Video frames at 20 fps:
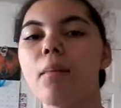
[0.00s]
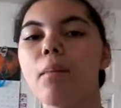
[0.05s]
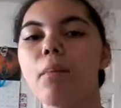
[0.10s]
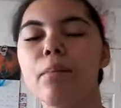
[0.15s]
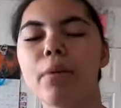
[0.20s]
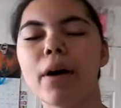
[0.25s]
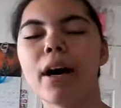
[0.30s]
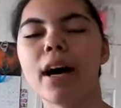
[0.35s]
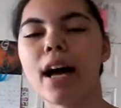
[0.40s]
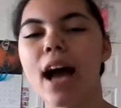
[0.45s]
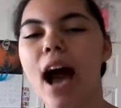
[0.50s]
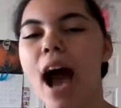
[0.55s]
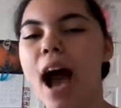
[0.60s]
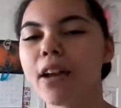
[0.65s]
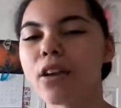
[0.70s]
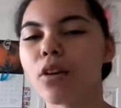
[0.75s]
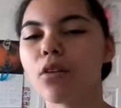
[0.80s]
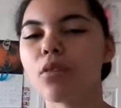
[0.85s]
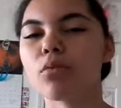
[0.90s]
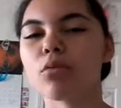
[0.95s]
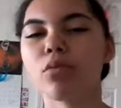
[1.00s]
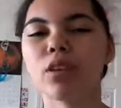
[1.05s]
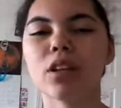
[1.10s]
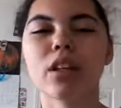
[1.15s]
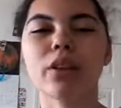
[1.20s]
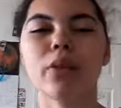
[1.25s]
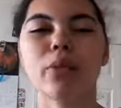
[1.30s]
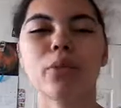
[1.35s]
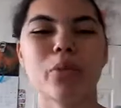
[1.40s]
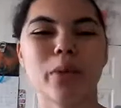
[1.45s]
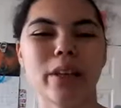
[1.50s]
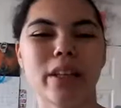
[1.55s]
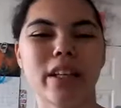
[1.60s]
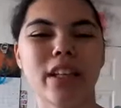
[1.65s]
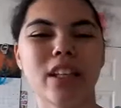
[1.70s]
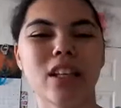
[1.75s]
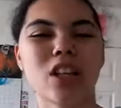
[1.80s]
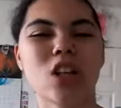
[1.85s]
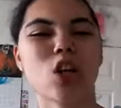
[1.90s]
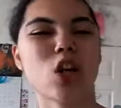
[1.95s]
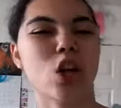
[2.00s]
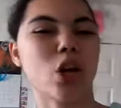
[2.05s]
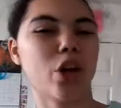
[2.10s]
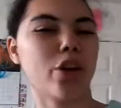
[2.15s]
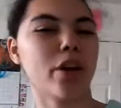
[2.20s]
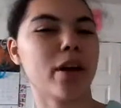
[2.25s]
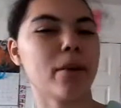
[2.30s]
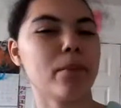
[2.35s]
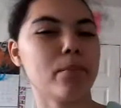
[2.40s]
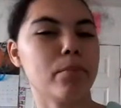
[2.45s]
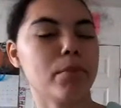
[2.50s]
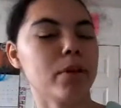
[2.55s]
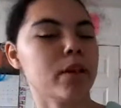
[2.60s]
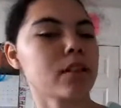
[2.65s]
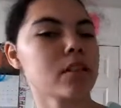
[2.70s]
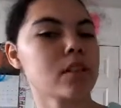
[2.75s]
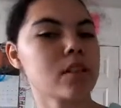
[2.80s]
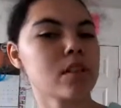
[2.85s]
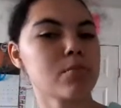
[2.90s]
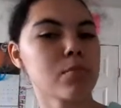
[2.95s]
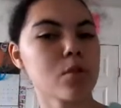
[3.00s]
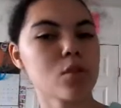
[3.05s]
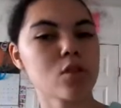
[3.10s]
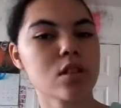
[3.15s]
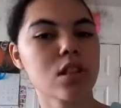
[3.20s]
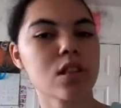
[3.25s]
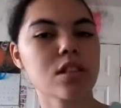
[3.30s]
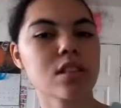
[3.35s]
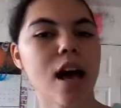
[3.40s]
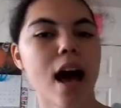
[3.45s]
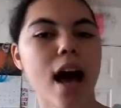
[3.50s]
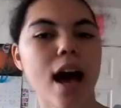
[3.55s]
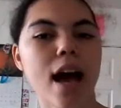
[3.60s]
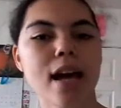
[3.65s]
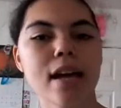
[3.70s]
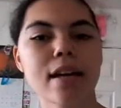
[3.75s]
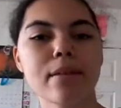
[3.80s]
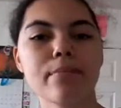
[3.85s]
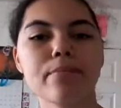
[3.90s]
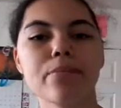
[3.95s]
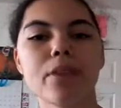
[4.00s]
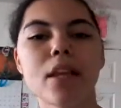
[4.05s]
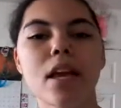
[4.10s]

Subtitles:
But I don't really read current books most of the time